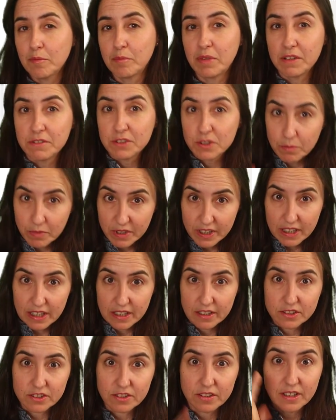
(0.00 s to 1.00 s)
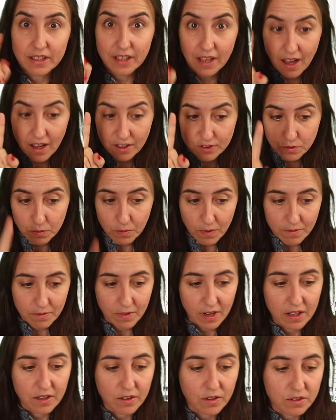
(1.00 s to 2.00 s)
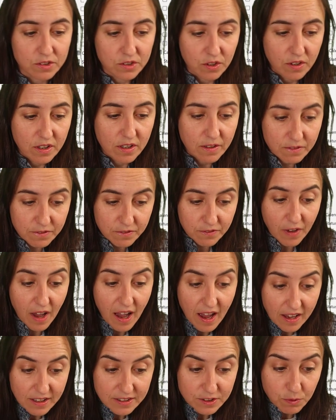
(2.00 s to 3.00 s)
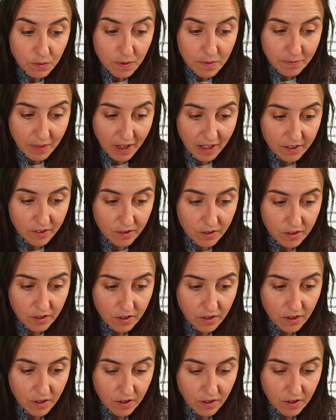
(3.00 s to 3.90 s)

But if somebody clicks on it, it has one value. So if has one value,